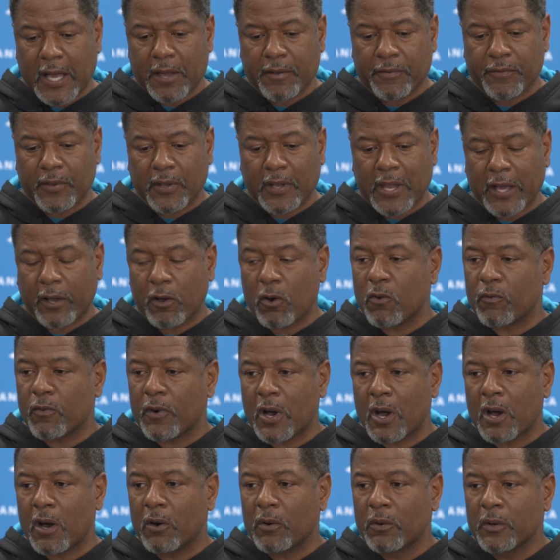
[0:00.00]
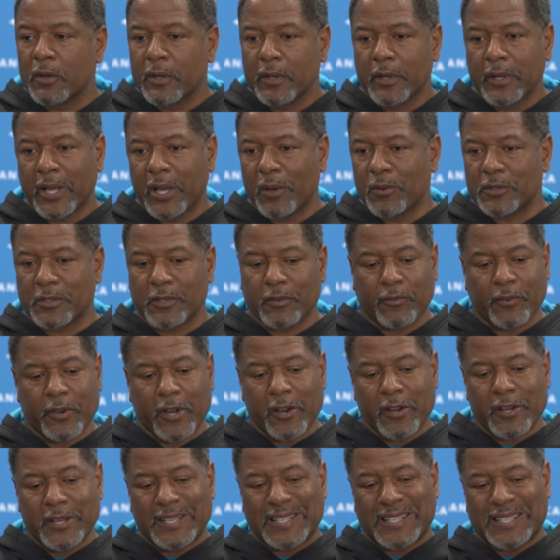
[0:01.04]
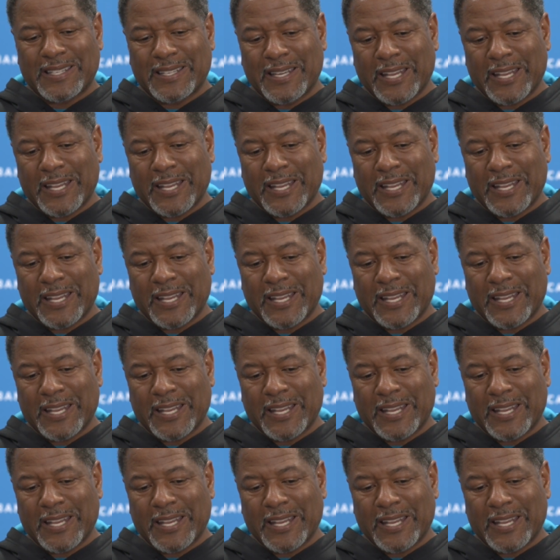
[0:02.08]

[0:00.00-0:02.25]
I felt like overall it was a very